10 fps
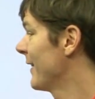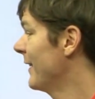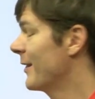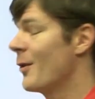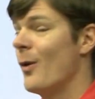
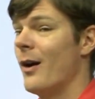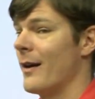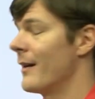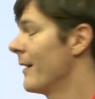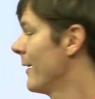Let's go
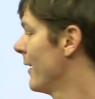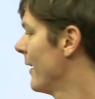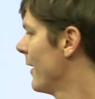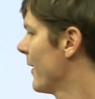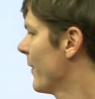on.
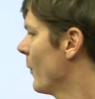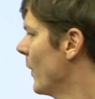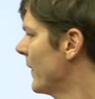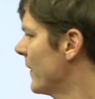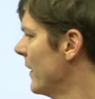
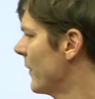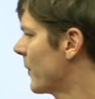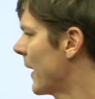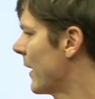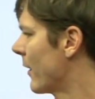What's this
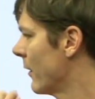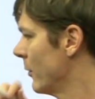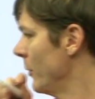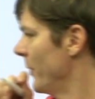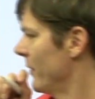right here?
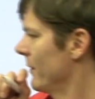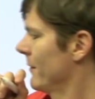Oops.